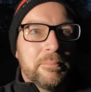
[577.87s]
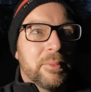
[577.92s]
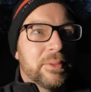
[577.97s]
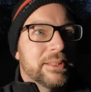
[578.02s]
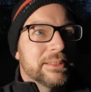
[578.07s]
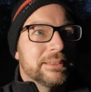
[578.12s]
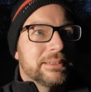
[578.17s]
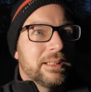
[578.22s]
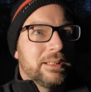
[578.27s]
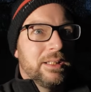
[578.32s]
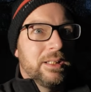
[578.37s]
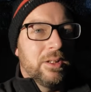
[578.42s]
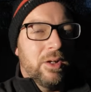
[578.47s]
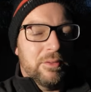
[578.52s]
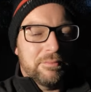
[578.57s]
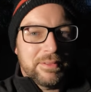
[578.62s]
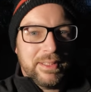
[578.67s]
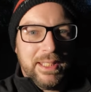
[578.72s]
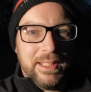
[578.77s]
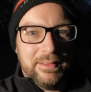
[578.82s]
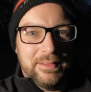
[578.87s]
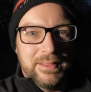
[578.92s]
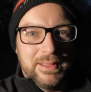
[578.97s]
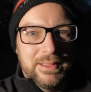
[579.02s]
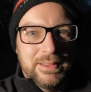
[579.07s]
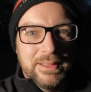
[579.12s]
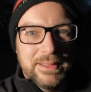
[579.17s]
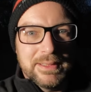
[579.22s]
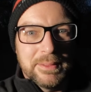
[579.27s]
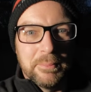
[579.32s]
but there's still a lot of kit that you
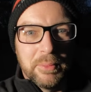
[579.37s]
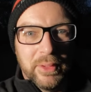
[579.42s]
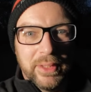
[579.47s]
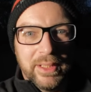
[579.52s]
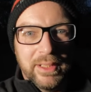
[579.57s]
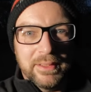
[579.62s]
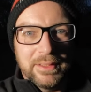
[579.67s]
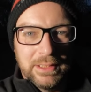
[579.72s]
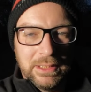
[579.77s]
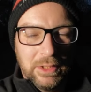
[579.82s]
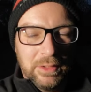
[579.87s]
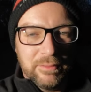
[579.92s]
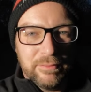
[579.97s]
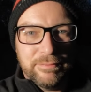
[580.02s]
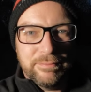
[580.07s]
need to bring and a lot of